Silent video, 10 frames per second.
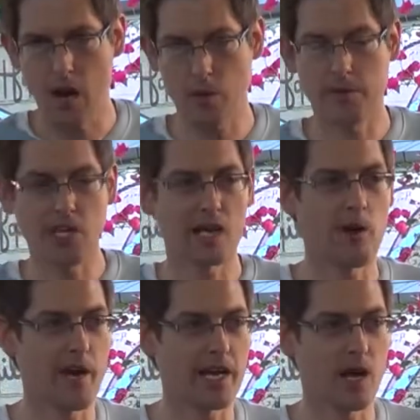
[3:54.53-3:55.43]
uh, what I'm going to talk
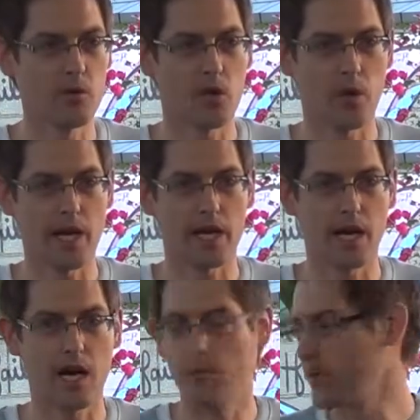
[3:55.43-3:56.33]
about right now, real
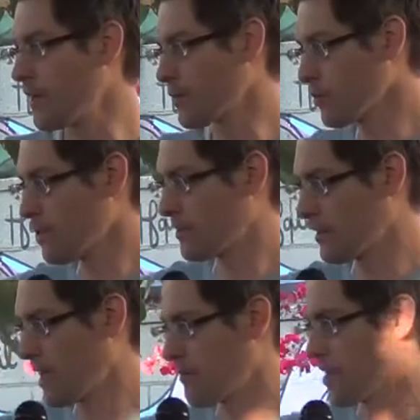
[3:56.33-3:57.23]
quick, um, you have to
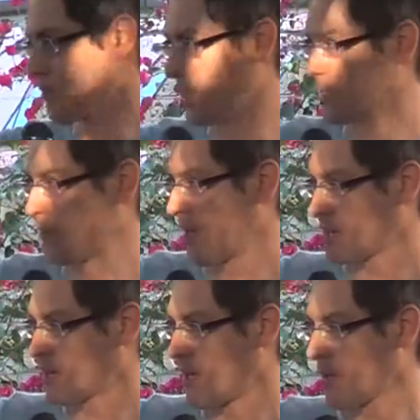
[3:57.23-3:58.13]
ruthlessly time check me because I have a
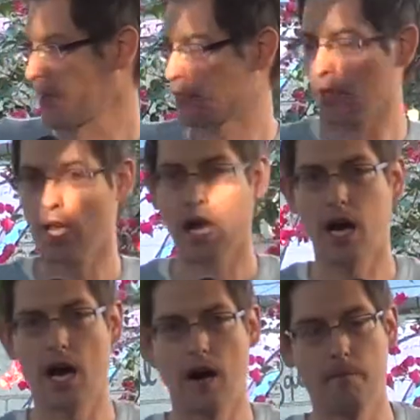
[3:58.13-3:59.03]
lot to talk about. So
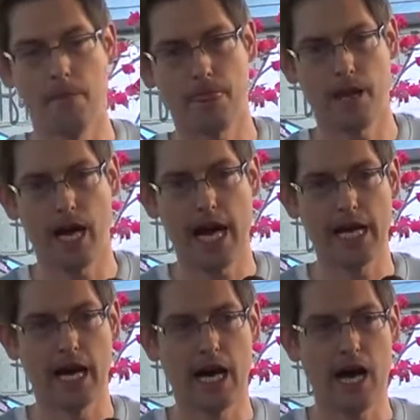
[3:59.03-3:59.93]
um,
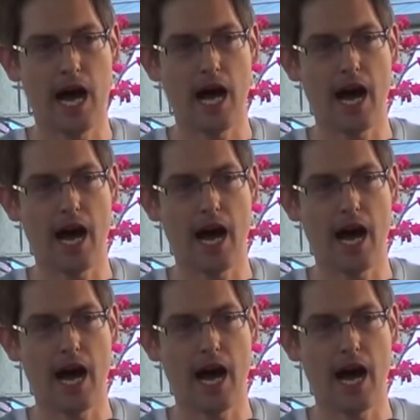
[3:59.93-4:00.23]
I. Uh,